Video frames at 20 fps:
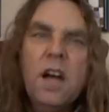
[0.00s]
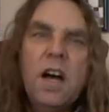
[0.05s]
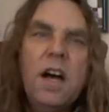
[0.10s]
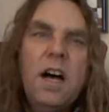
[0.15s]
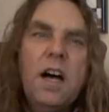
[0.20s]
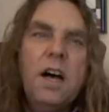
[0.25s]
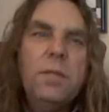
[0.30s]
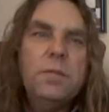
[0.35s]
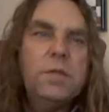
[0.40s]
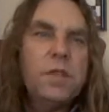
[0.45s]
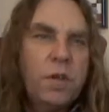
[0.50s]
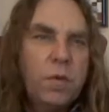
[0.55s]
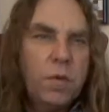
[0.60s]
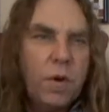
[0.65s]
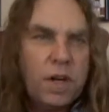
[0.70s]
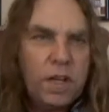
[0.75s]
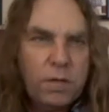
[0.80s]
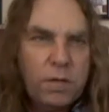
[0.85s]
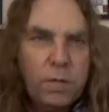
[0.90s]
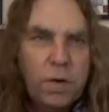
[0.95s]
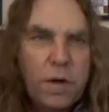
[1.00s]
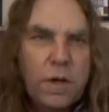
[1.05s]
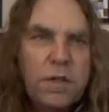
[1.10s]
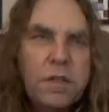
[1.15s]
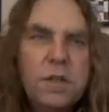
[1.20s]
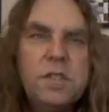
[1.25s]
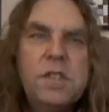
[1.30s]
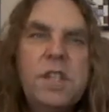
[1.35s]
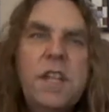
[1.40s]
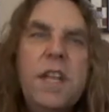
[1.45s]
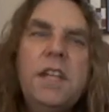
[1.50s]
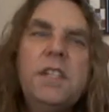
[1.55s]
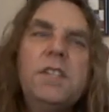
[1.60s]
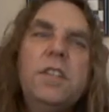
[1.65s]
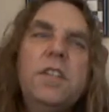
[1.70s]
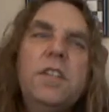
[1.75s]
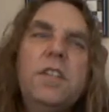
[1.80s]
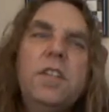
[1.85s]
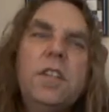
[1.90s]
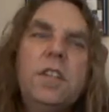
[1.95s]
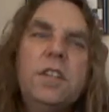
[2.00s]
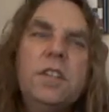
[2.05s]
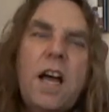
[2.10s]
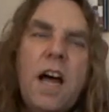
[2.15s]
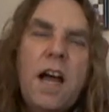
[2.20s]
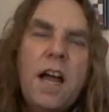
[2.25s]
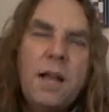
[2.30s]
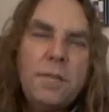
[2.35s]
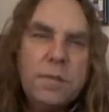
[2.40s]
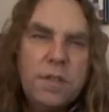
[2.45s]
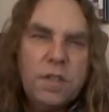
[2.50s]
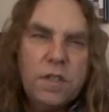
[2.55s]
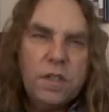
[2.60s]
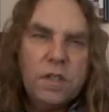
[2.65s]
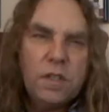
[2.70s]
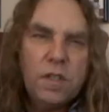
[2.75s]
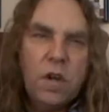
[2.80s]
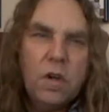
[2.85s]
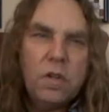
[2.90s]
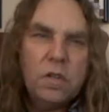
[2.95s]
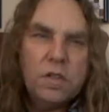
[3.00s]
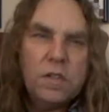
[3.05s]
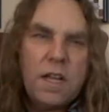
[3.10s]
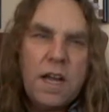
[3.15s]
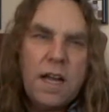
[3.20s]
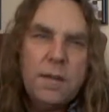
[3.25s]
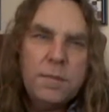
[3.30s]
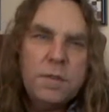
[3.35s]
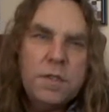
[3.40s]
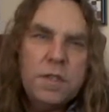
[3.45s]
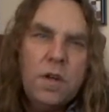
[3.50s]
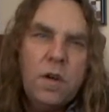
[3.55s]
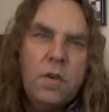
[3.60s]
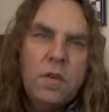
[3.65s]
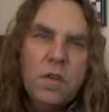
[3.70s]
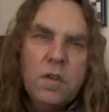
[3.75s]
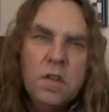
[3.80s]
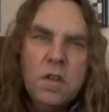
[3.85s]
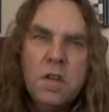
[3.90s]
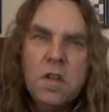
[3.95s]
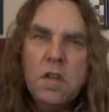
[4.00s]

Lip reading: So you want to convert those days to your local time zone.